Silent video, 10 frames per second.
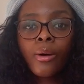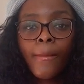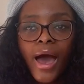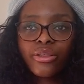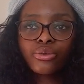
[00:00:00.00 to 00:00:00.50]

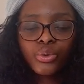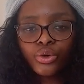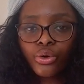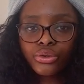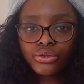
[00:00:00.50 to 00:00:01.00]
and we're
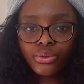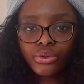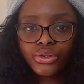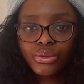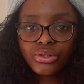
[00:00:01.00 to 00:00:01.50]
not going to school
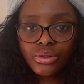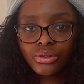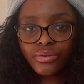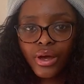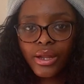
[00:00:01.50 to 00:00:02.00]
this week, so
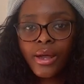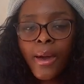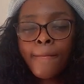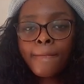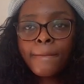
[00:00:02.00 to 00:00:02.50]
it's fine.
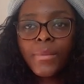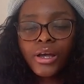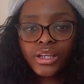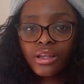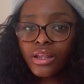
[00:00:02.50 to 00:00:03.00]

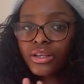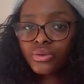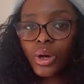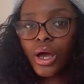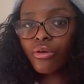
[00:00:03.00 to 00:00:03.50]
But yeah,
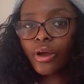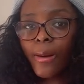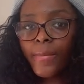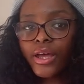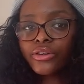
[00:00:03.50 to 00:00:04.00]
that's what I
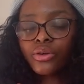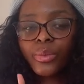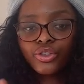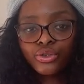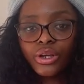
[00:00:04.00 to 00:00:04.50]
recommend.
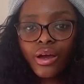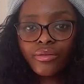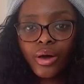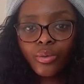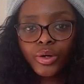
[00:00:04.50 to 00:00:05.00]
Make sure you have
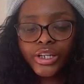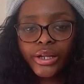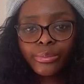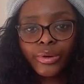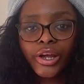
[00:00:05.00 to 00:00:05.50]
that 1
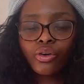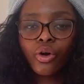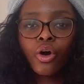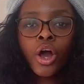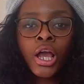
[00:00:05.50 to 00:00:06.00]
day break
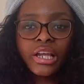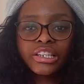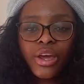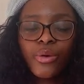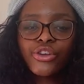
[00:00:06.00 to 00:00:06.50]
or a
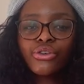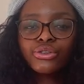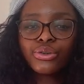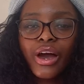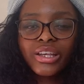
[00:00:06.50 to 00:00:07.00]
day where you don't
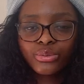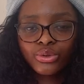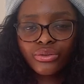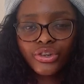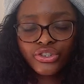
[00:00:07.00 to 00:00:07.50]
do as
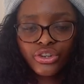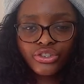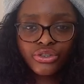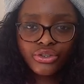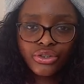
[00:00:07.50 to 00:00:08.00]
much revision
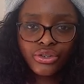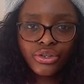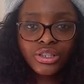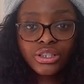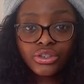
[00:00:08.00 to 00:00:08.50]
as you do
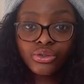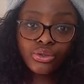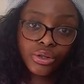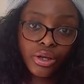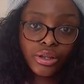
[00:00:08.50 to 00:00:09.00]

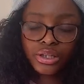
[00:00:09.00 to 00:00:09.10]
the other